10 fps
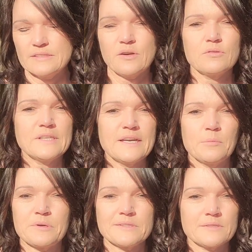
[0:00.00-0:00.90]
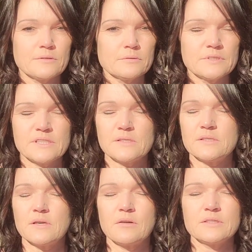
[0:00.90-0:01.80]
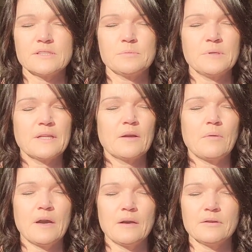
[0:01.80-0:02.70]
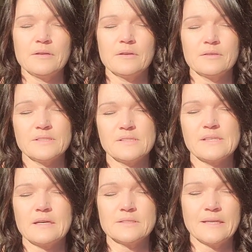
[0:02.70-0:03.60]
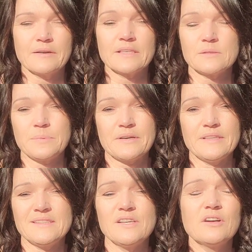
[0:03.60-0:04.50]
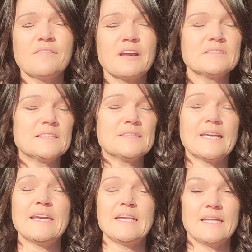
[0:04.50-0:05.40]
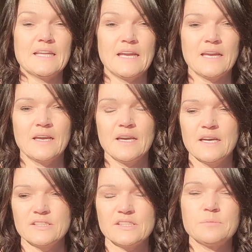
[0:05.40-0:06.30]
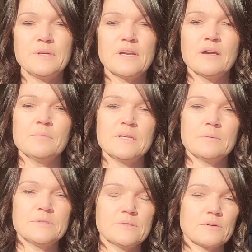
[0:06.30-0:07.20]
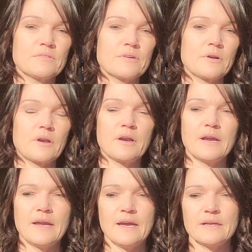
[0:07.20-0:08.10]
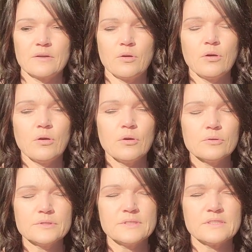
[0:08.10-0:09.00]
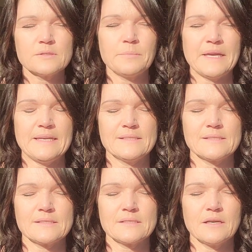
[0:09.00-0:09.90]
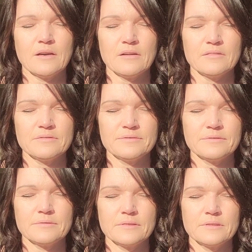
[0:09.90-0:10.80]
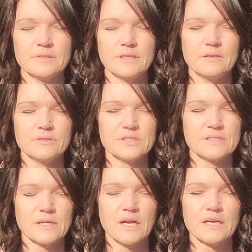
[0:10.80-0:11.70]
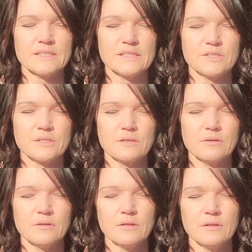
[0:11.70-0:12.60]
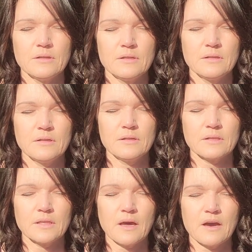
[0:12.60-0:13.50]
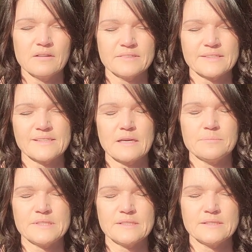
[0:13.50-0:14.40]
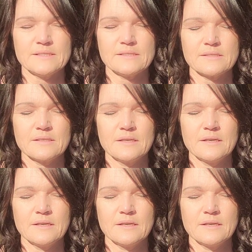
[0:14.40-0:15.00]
don't take it personal. Just be like, wow, this is how they're experiencing. You don't even have to say anything. Just become the observer and hold space of, just unconditional love, acceptance,